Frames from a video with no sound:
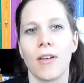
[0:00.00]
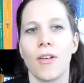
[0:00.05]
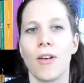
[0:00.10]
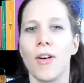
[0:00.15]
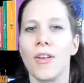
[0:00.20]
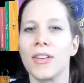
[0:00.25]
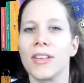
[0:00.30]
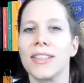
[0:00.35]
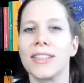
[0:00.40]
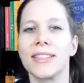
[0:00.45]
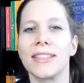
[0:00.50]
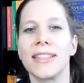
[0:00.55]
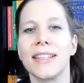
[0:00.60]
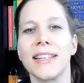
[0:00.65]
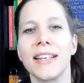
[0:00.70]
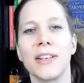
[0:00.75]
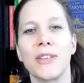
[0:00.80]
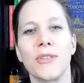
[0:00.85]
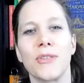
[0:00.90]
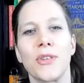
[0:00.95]

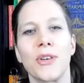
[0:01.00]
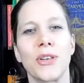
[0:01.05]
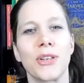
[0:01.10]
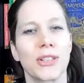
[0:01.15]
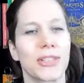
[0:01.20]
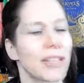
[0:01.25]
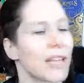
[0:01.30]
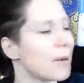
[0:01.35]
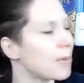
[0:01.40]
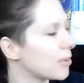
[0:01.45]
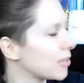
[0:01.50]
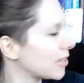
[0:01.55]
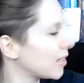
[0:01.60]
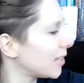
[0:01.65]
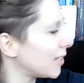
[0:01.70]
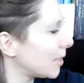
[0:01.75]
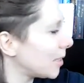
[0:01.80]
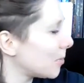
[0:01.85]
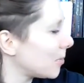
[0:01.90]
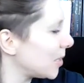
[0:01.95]
Honestly, at first I was a
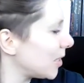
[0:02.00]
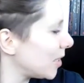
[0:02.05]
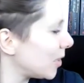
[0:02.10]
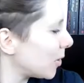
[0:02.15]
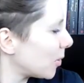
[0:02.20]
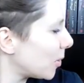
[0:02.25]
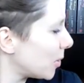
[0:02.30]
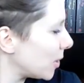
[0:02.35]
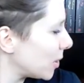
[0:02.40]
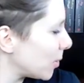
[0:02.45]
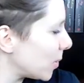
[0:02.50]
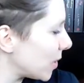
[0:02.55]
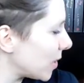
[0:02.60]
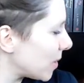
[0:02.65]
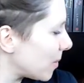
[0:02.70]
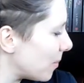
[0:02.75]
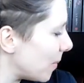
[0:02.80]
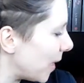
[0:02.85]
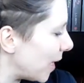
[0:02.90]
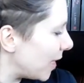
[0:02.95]
little bit annoyed with
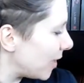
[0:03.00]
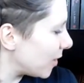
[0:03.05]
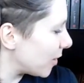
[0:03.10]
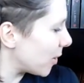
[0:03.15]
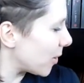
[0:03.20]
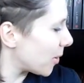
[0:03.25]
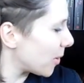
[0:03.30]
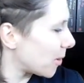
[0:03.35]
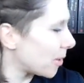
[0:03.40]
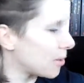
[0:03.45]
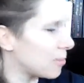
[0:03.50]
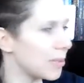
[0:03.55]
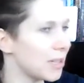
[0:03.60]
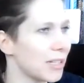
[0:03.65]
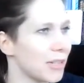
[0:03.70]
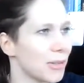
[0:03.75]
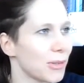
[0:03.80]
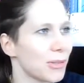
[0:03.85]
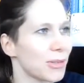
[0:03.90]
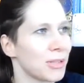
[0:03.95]
the main girl
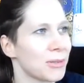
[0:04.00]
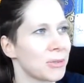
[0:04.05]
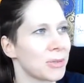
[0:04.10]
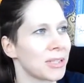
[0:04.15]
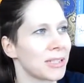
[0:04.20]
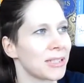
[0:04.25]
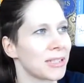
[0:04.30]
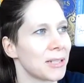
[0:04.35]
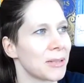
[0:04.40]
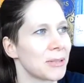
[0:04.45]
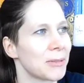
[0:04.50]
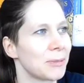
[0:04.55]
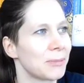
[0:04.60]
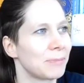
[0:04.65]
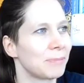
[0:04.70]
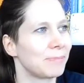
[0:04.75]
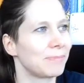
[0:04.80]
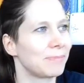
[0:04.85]
because she was so...